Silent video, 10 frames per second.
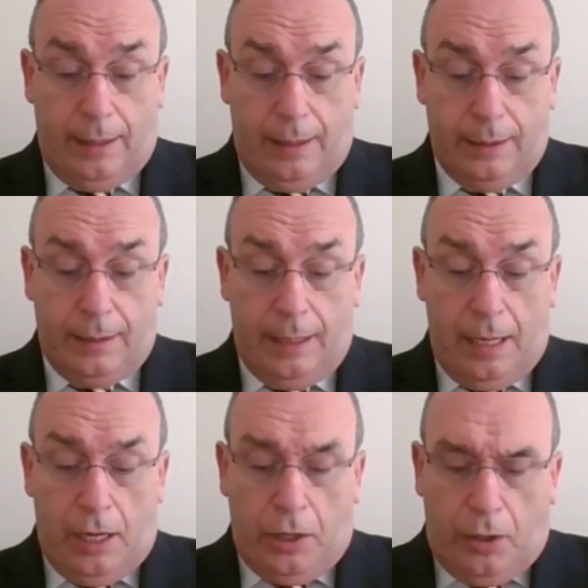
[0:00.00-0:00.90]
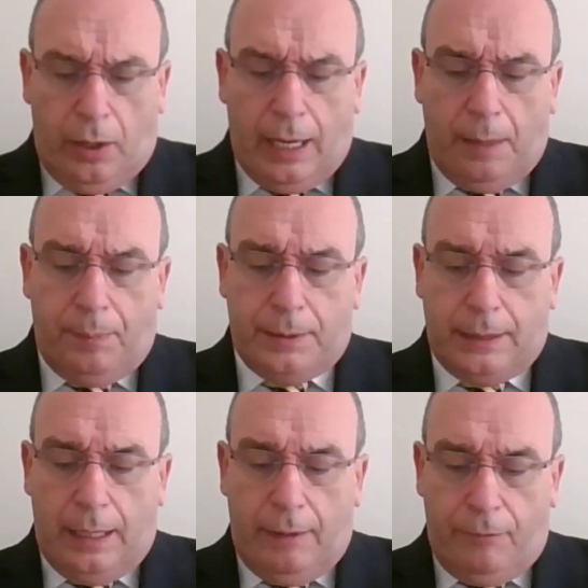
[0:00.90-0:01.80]
God. God help us
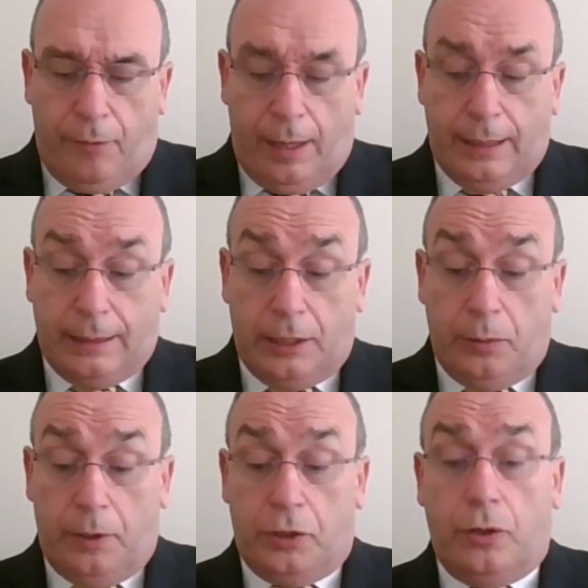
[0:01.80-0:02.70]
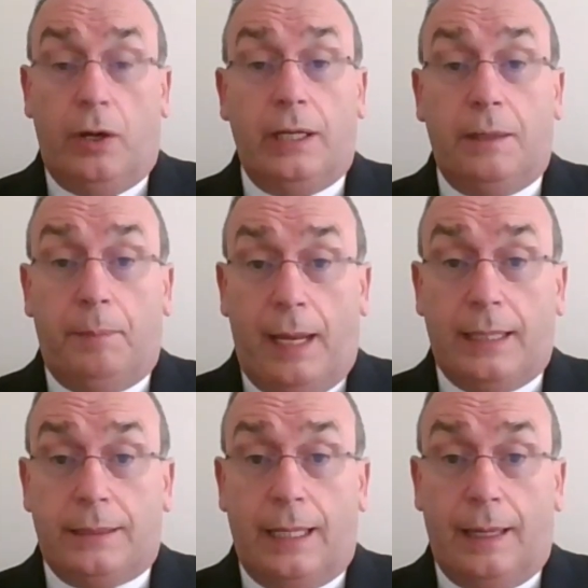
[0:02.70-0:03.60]
to live right and to enjoy the
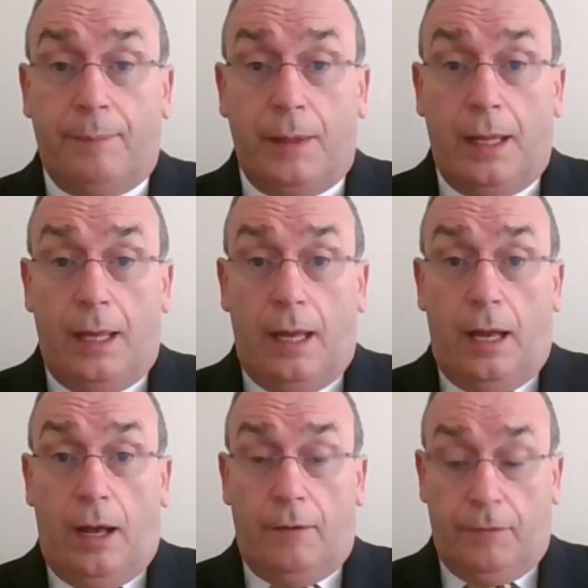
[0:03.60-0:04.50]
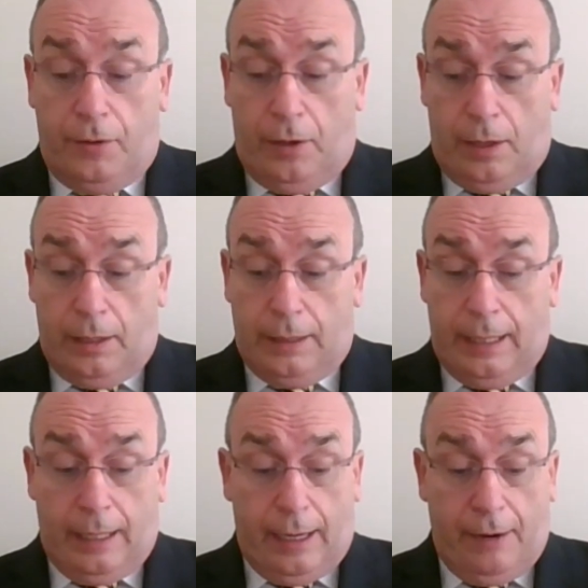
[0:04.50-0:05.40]
blessing of God
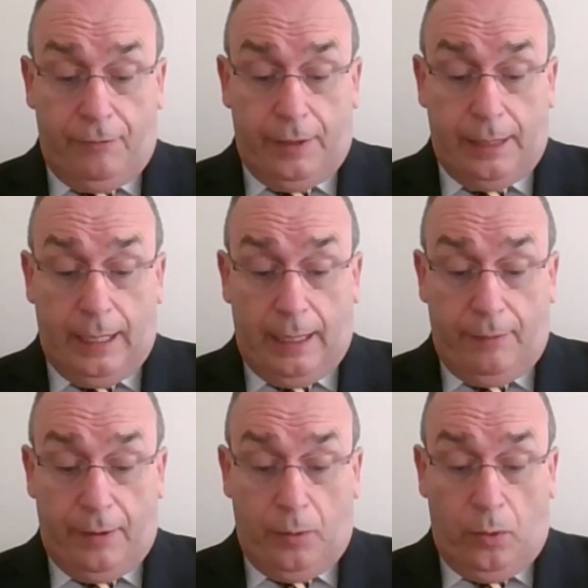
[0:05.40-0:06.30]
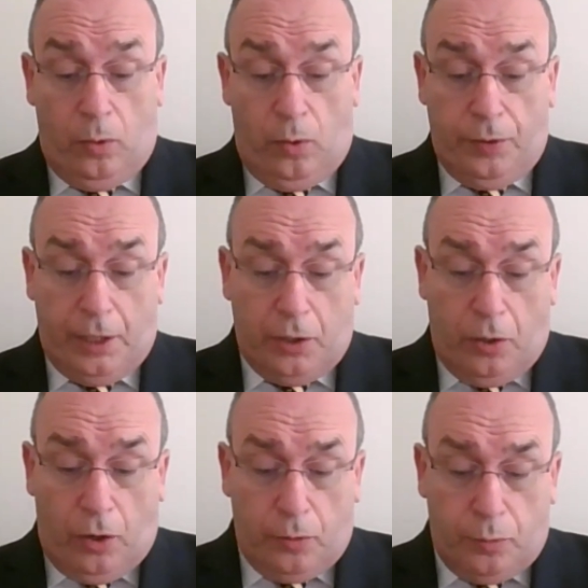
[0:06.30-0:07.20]
in our everyday living. Oh, that
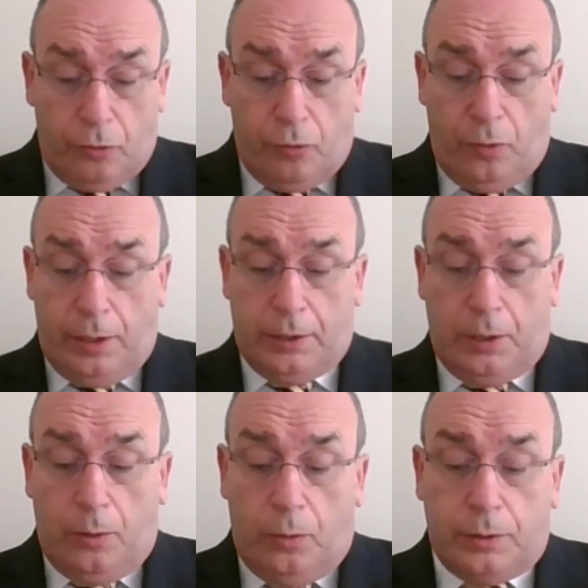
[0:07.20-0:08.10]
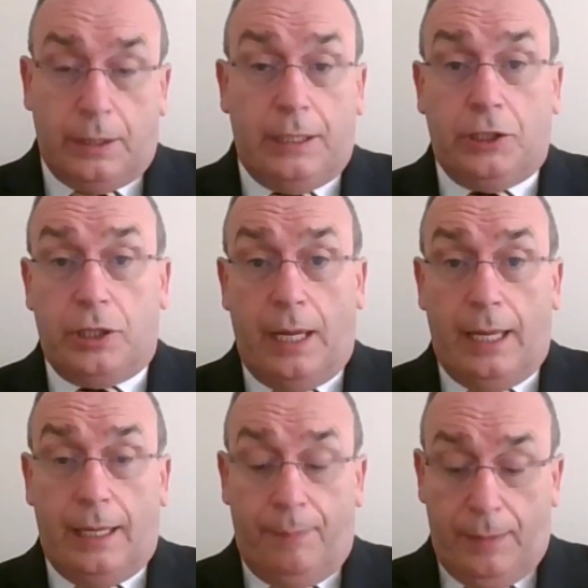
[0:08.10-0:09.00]
God would draw us closer each
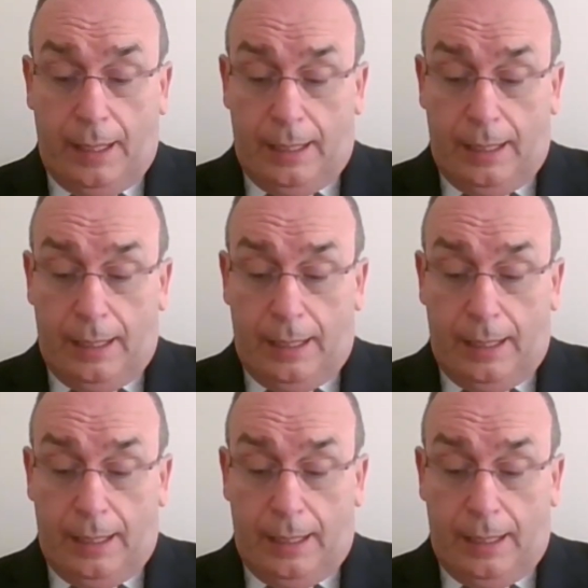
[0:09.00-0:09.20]
day